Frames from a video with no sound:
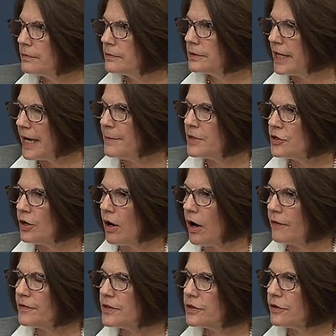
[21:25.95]
came into
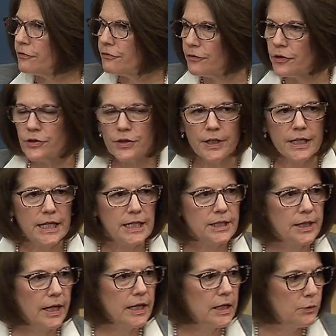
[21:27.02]
office, the first thing he
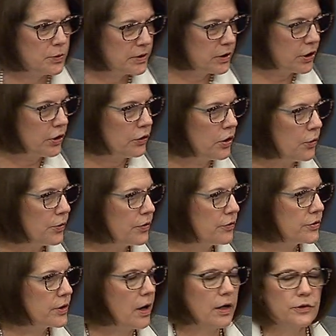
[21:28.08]
said, he was going to lower
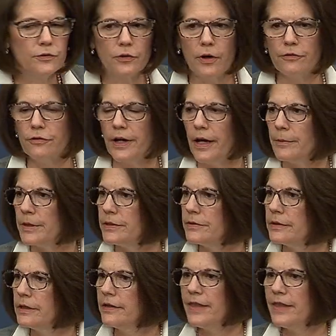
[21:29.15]
those costs for our families.